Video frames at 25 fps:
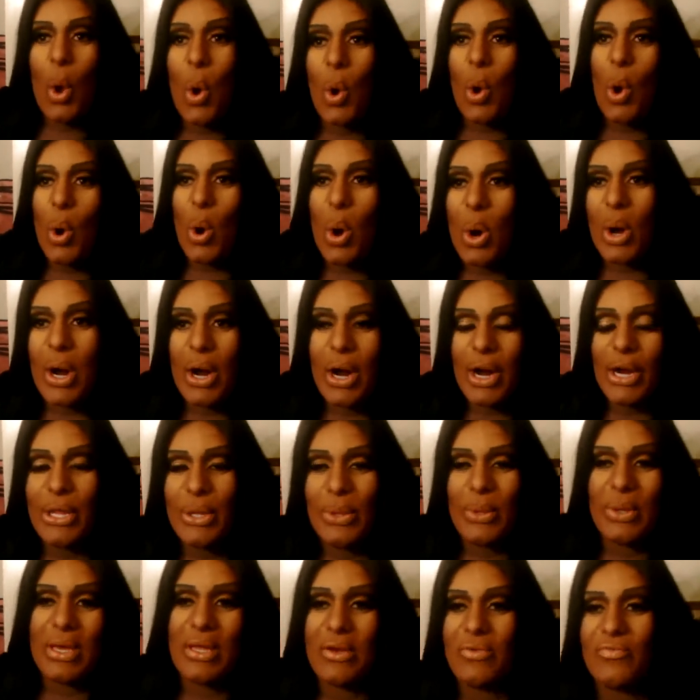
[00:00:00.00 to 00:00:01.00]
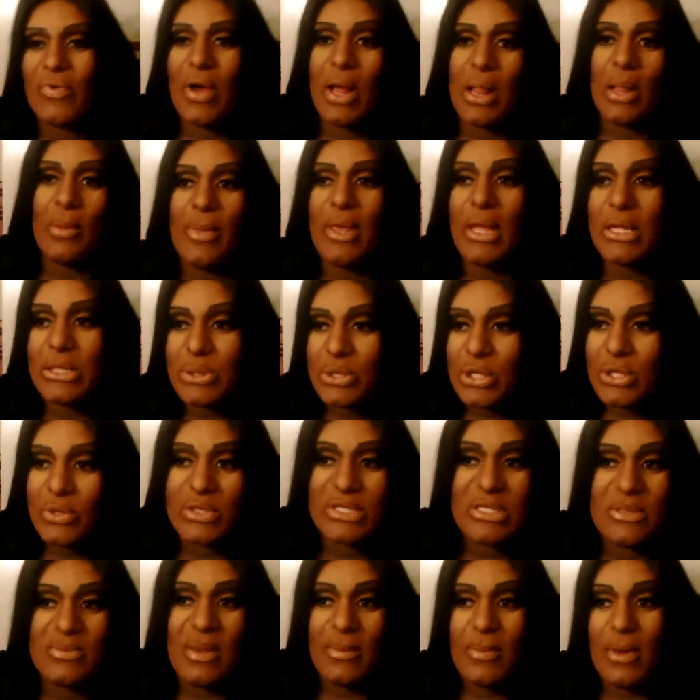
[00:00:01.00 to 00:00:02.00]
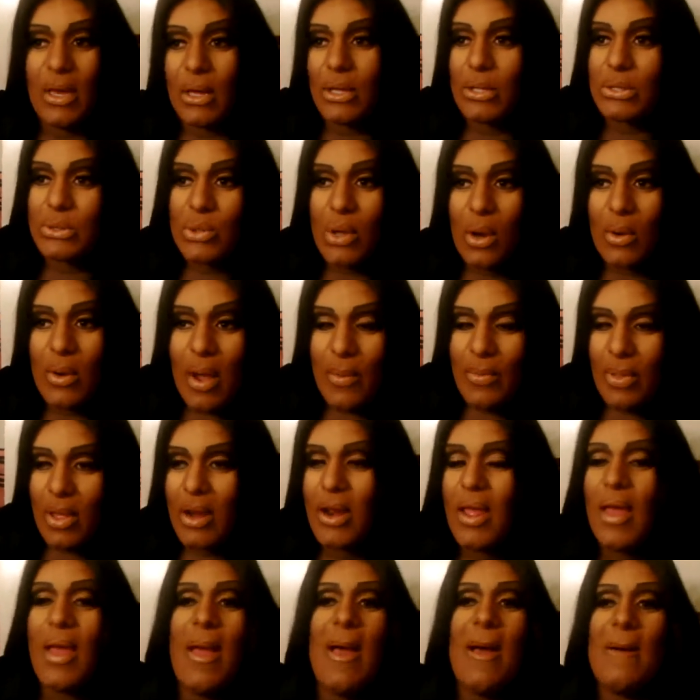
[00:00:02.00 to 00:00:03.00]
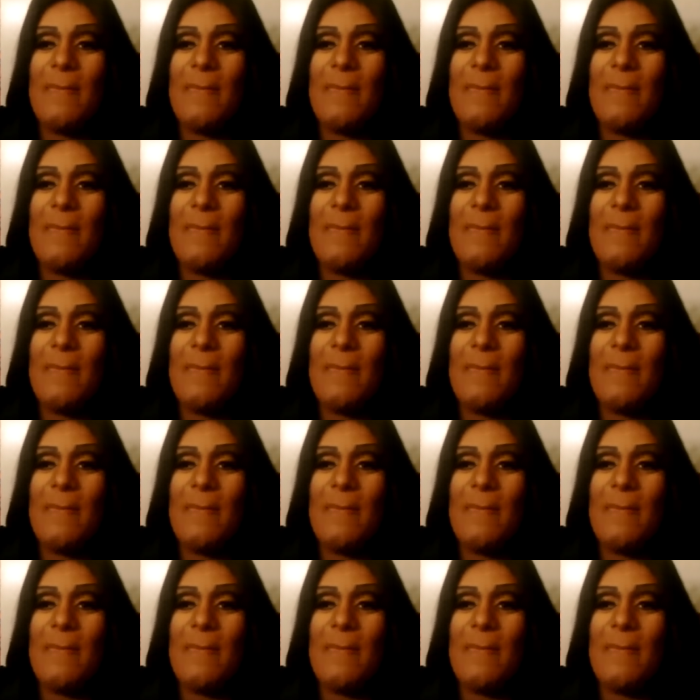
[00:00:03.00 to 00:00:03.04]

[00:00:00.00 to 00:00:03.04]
or you can follow me on Twitter, which is BB underscore rep on,